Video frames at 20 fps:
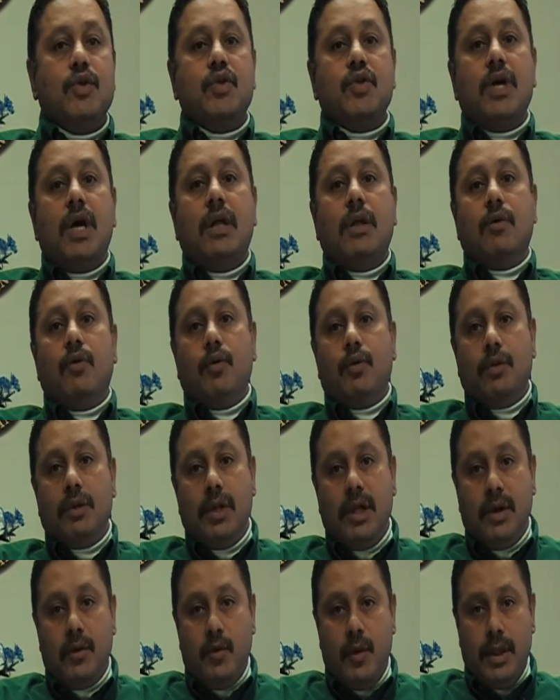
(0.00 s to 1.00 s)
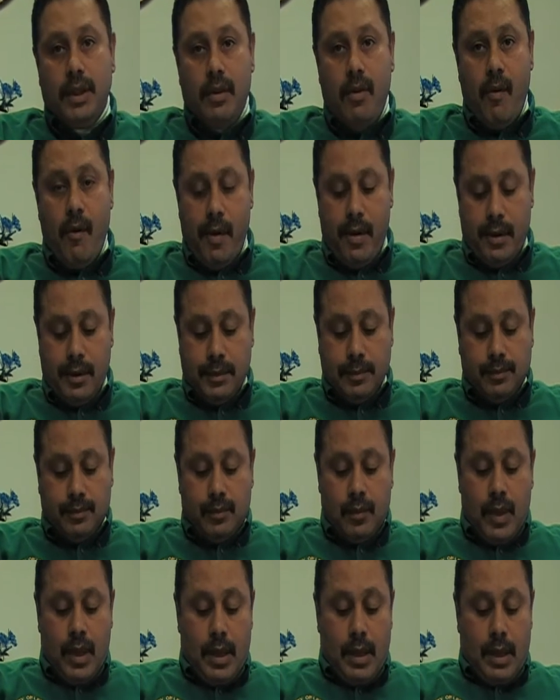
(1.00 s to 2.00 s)
are solid or
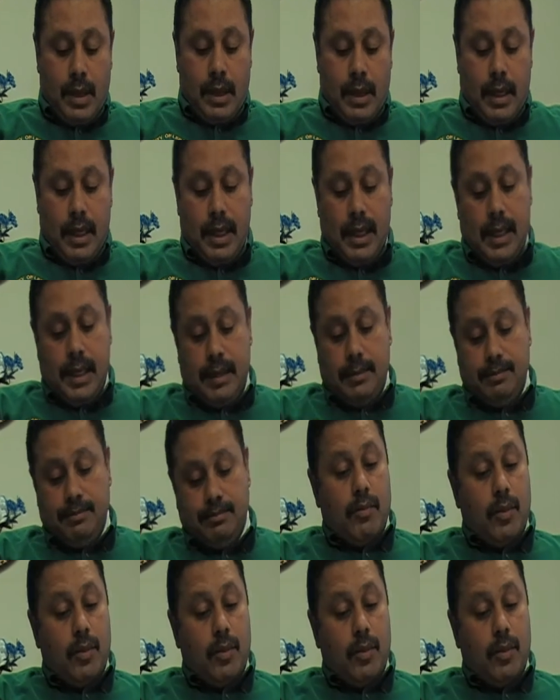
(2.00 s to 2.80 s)
liquid.